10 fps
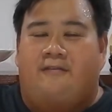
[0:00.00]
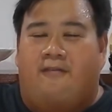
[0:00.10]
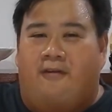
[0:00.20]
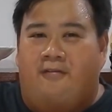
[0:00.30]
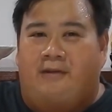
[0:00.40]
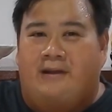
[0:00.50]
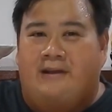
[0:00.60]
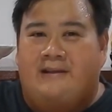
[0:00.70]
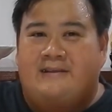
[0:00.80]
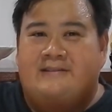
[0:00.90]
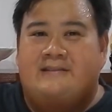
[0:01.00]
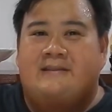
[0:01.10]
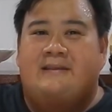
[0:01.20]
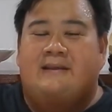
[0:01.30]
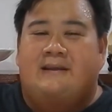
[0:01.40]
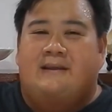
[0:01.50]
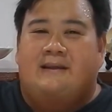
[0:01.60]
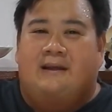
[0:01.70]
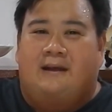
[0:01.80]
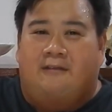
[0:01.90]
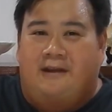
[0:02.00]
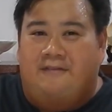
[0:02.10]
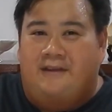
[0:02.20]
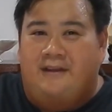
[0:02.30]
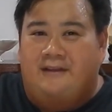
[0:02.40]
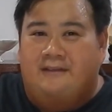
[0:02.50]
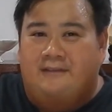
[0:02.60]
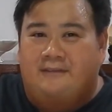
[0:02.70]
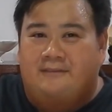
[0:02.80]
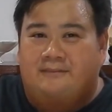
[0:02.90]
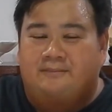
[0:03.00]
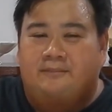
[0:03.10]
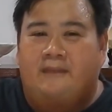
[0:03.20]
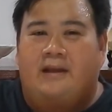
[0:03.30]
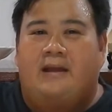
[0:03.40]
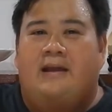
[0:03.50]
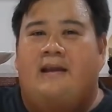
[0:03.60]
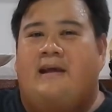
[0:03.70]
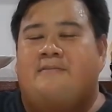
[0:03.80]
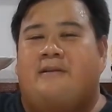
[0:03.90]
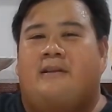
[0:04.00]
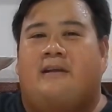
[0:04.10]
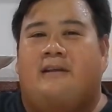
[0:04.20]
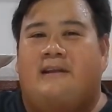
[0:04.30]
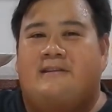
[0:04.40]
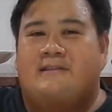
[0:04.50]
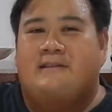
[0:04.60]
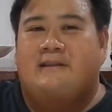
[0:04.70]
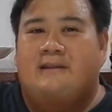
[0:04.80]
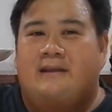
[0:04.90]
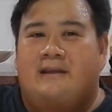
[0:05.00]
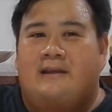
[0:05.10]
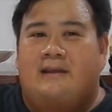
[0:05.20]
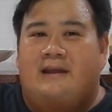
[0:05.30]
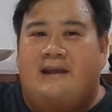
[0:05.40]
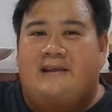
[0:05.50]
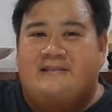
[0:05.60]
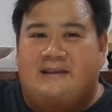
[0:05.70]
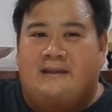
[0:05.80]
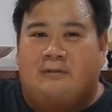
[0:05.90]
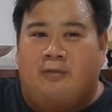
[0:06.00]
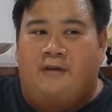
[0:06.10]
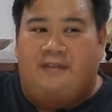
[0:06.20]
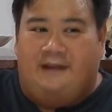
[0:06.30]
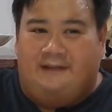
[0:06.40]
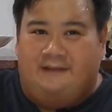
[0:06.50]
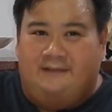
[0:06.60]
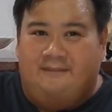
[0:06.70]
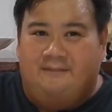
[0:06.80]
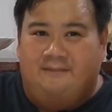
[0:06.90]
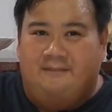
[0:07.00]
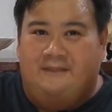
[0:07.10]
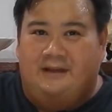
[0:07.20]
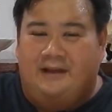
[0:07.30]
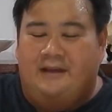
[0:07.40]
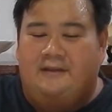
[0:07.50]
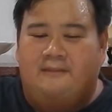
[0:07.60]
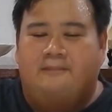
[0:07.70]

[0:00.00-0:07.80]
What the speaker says: Fourth one is the gravy. And last but not least, is it worth it? Okay?